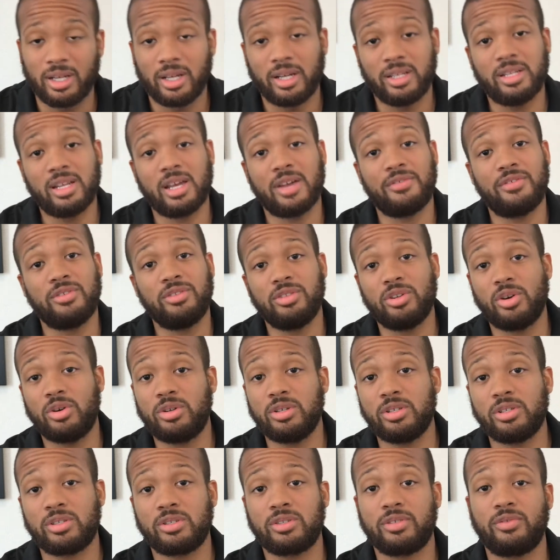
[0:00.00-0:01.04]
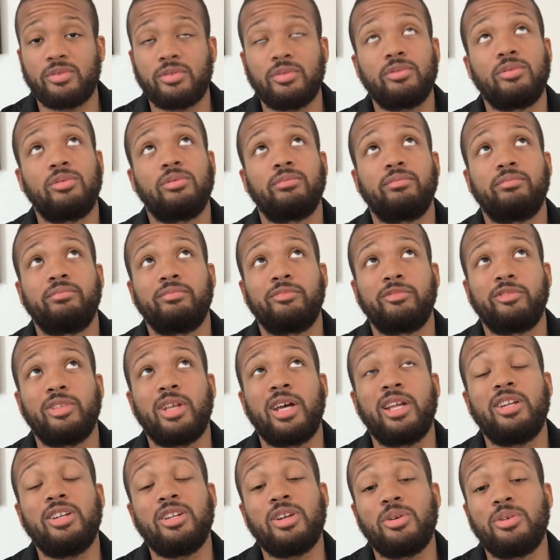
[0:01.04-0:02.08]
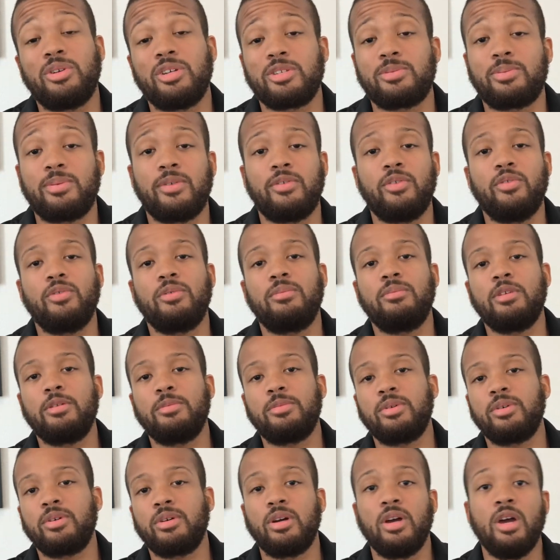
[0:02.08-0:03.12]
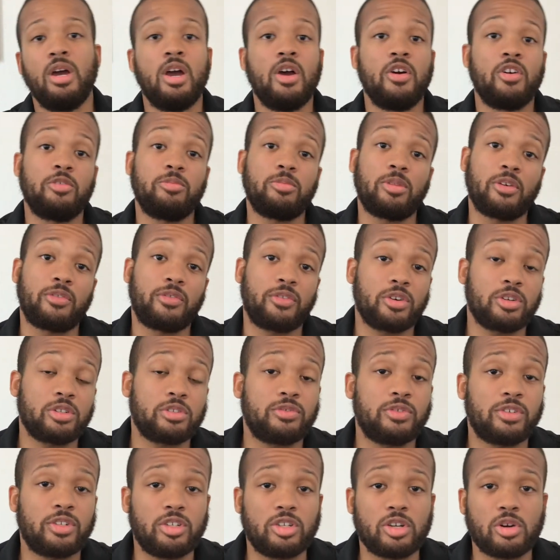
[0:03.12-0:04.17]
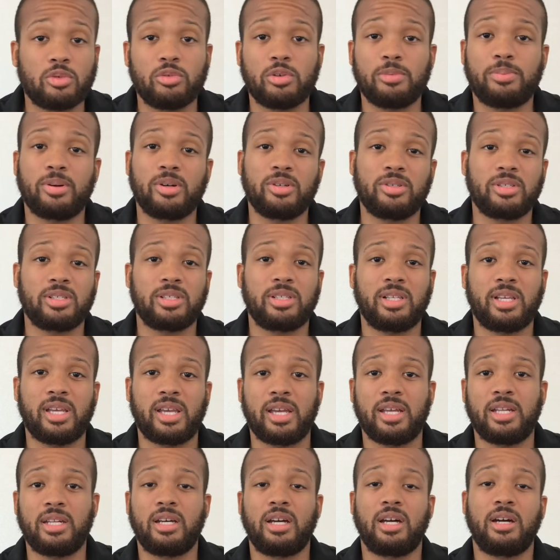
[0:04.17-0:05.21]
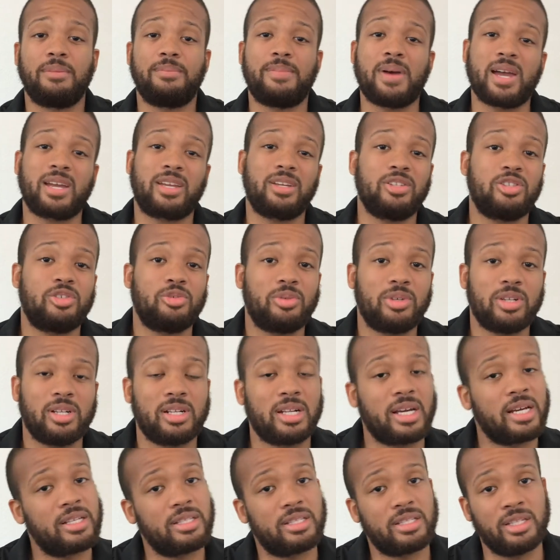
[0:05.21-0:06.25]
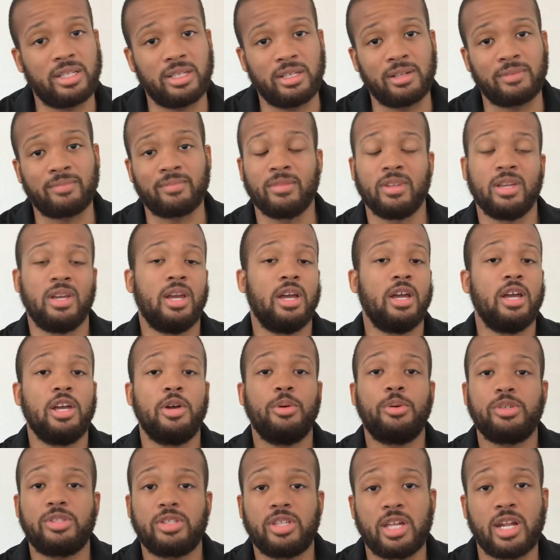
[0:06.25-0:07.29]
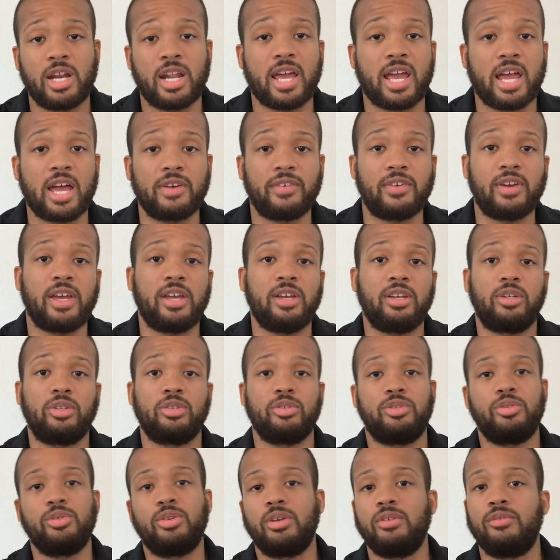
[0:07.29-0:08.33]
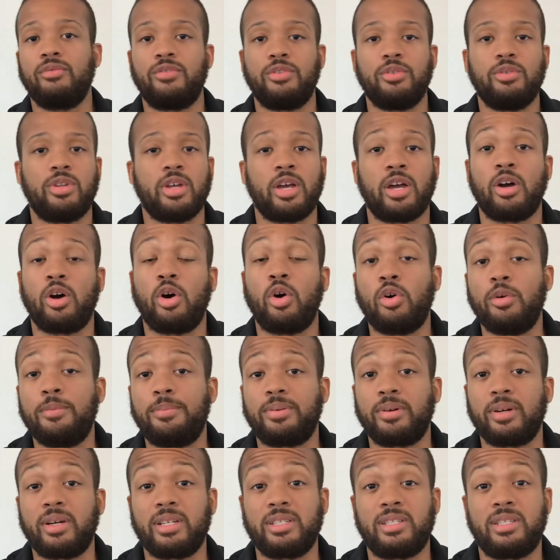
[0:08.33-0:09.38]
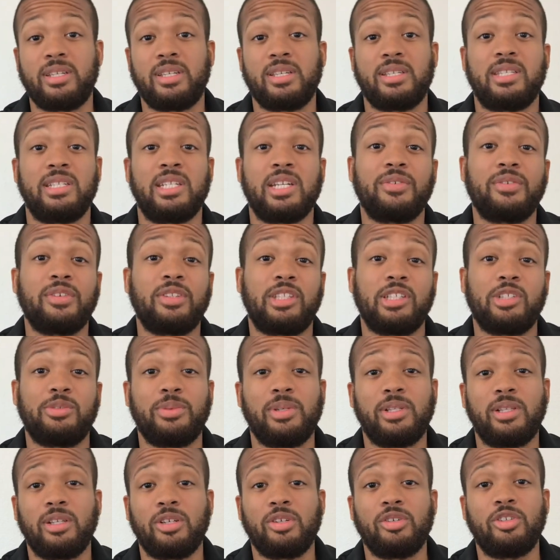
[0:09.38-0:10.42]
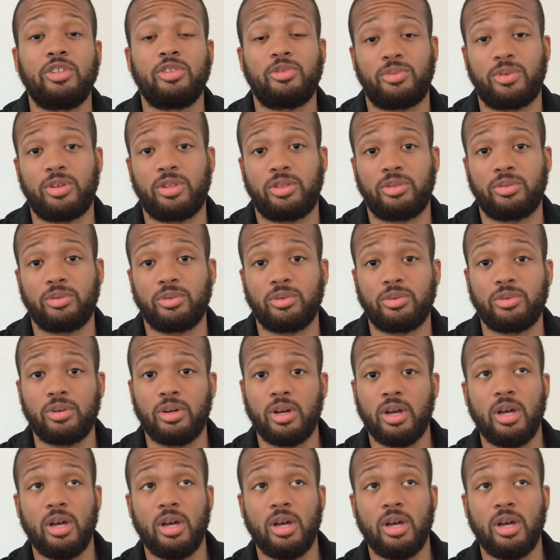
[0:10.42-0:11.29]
Now, if you notice, not notice, but if you remember from our first video when we purchased land back in 2019, it was 10.5 acres. You can view that whole process and everything we learned and went through,